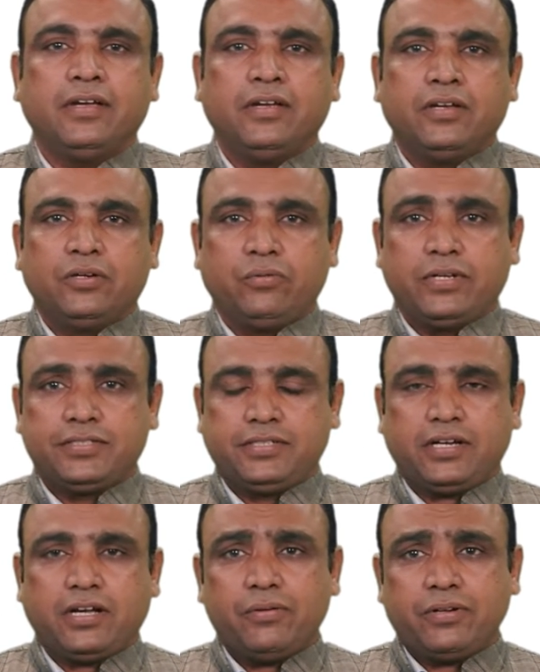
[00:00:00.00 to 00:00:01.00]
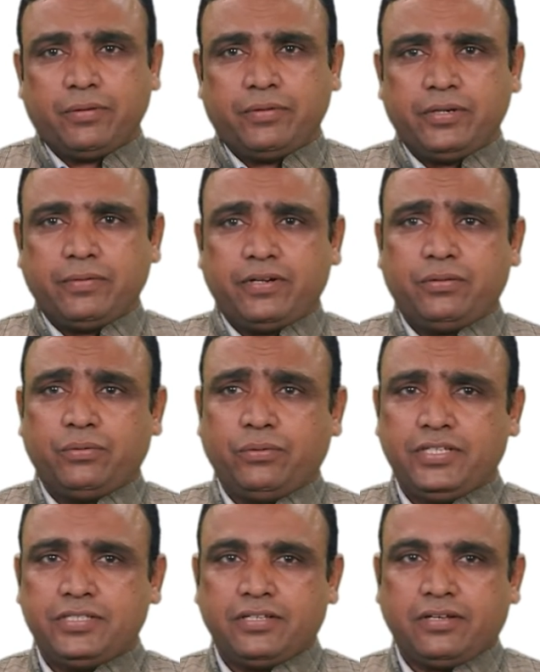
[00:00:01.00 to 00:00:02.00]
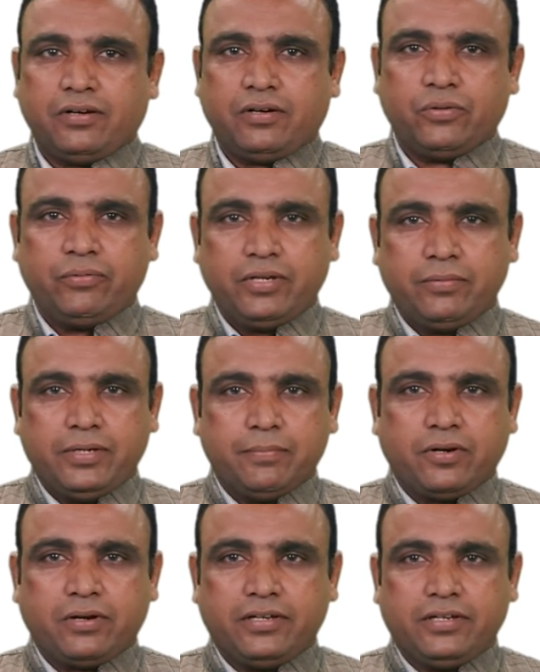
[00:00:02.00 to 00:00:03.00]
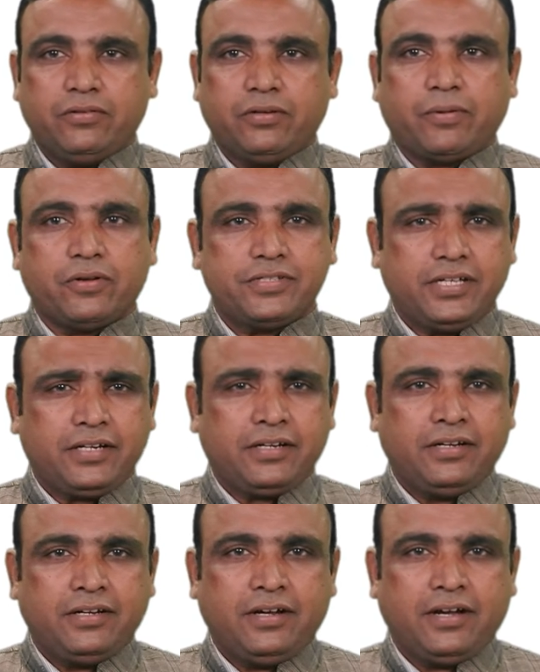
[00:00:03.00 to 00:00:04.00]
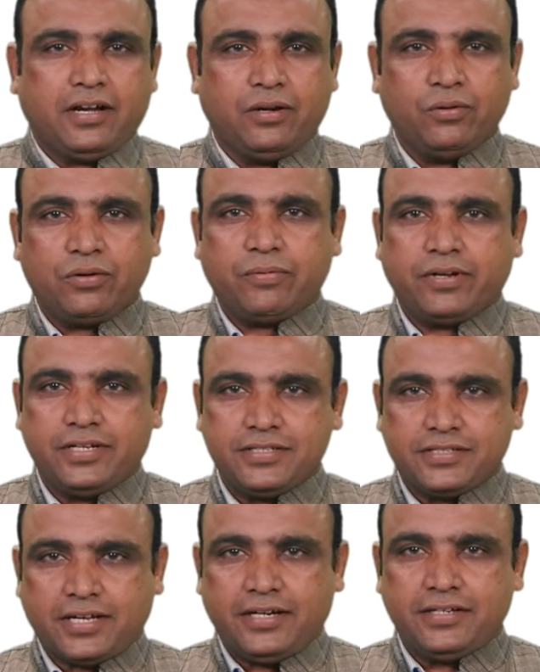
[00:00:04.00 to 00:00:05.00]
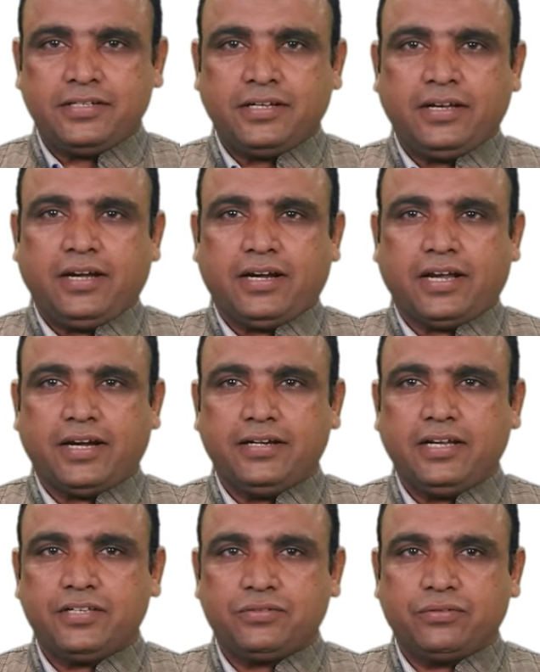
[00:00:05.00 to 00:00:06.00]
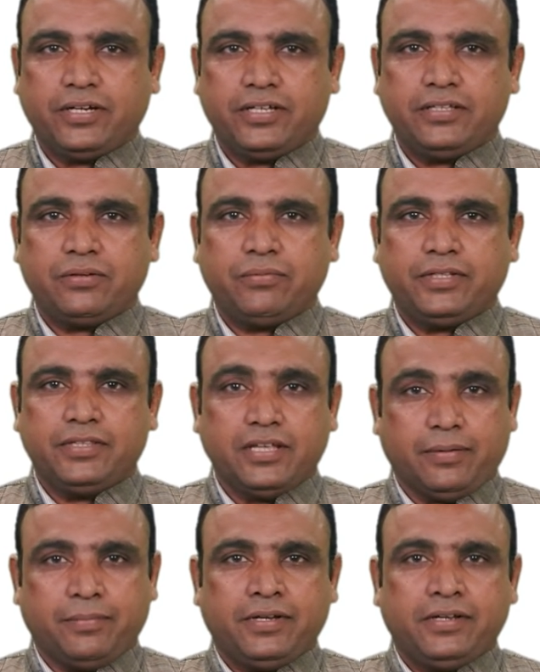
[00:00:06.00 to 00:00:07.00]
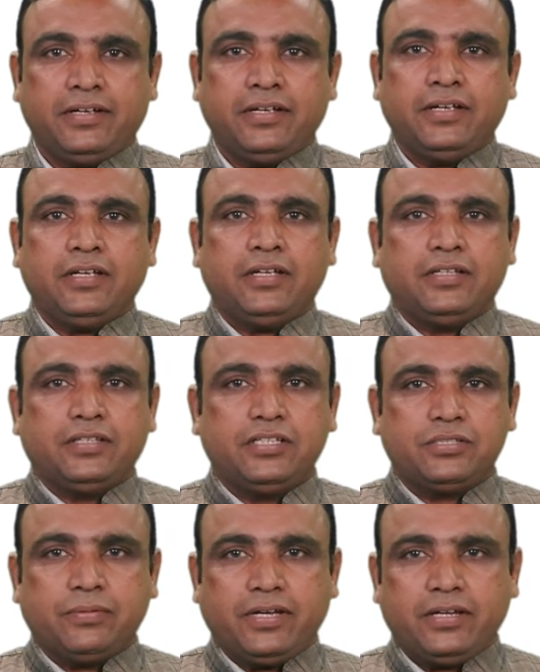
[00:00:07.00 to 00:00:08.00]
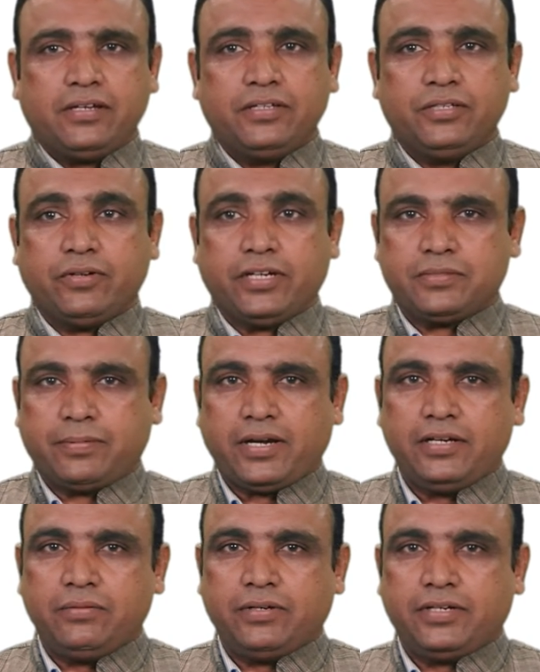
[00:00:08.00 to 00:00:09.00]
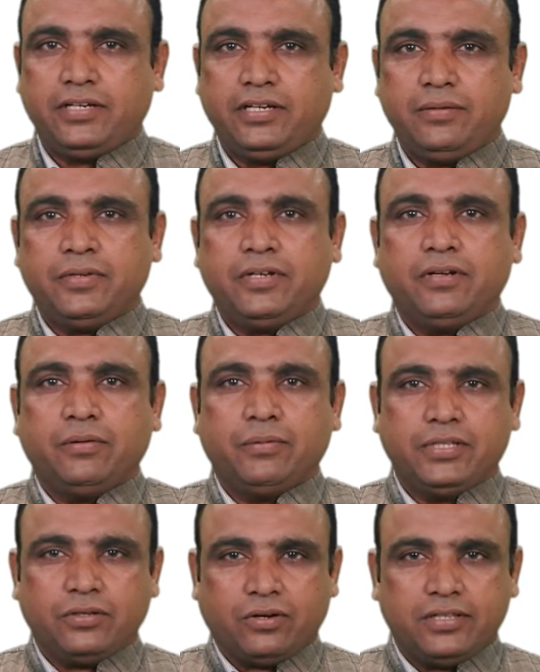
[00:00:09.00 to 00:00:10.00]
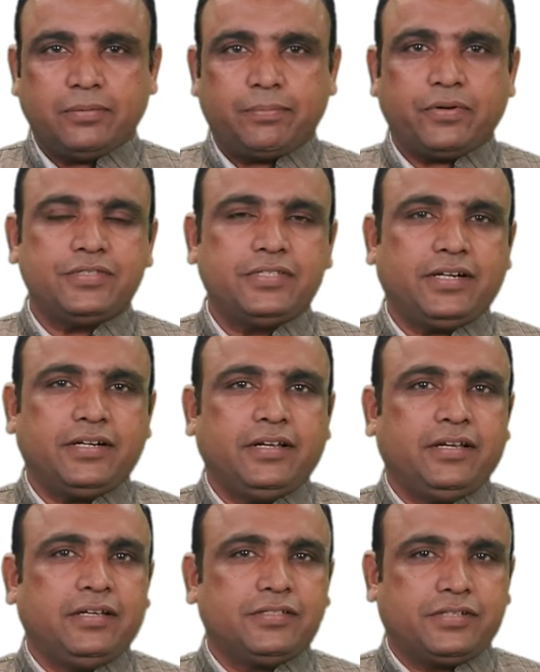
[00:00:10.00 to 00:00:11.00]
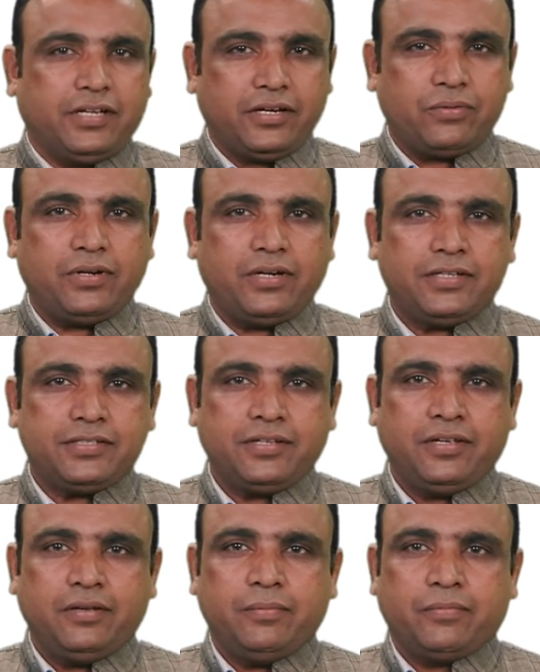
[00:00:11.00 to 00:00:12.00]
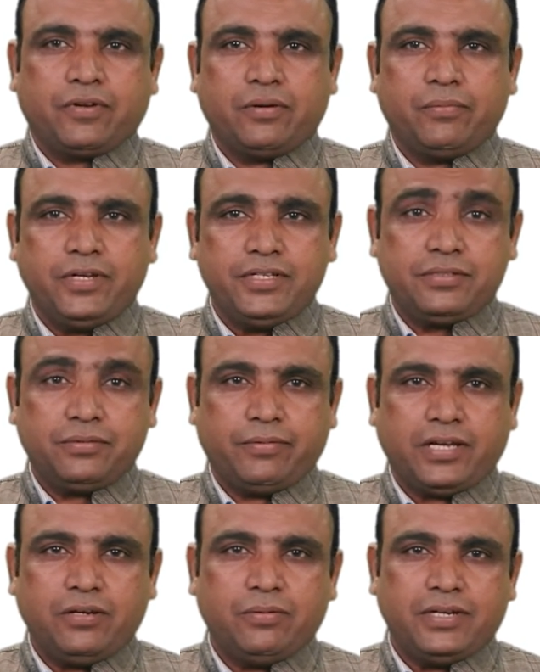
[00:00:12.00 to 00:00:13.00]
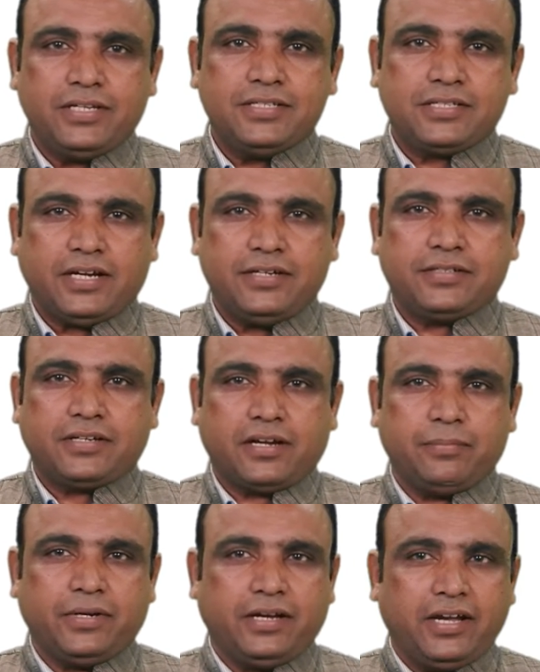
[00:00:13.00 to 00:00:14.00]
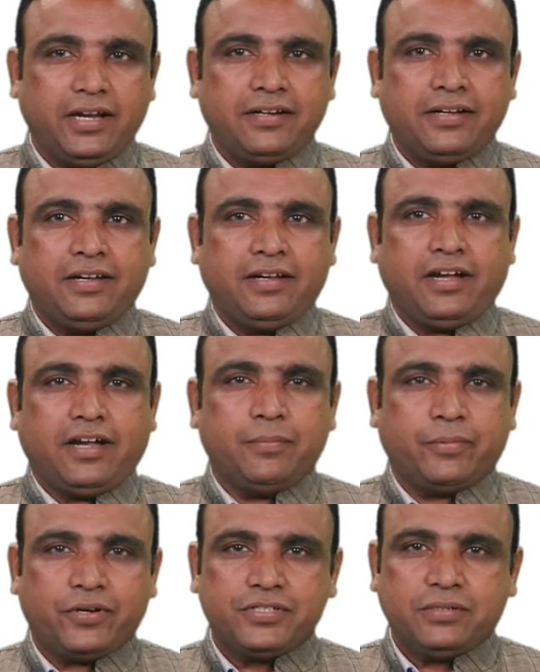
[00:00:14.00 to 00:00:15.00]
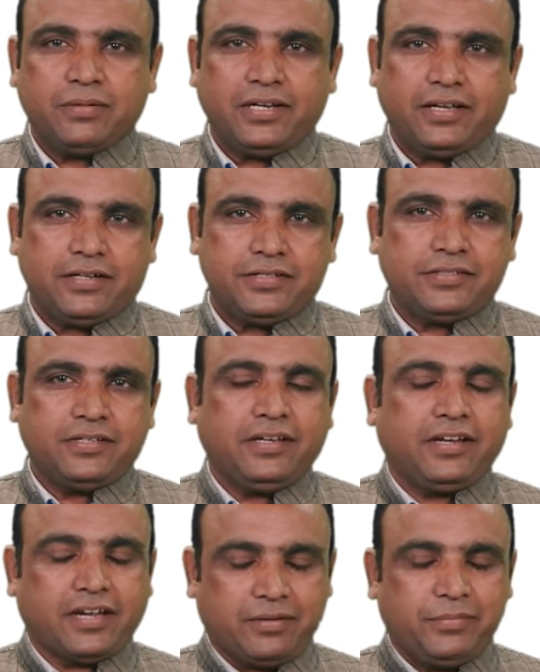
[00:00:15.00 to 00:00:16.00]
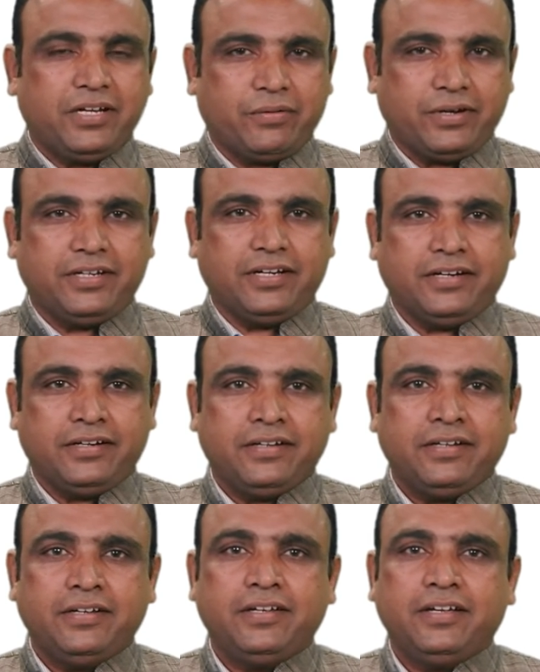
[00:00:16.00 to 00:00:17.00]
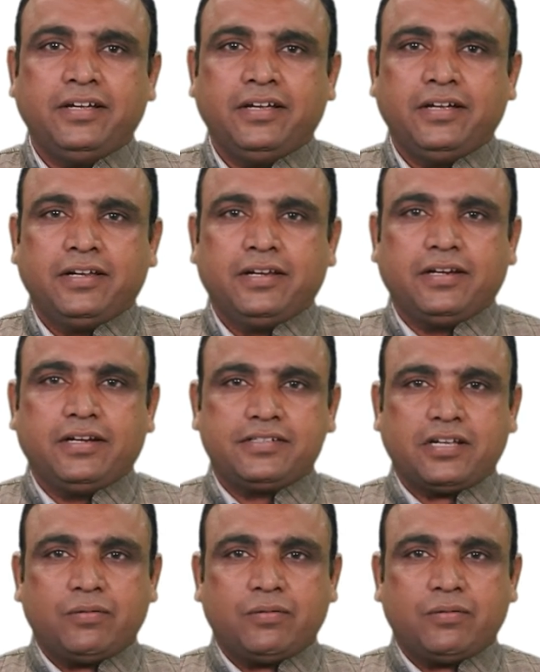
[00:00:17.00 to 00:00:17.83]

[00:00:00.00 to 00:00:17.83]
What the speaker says: You will seek out everyone who is or will be involved in your project and look for insights and ideas together with them. This way, you expand your team with all the project stakeholders from which valuable insights can be gained and possible errors can be avoided. Let's have a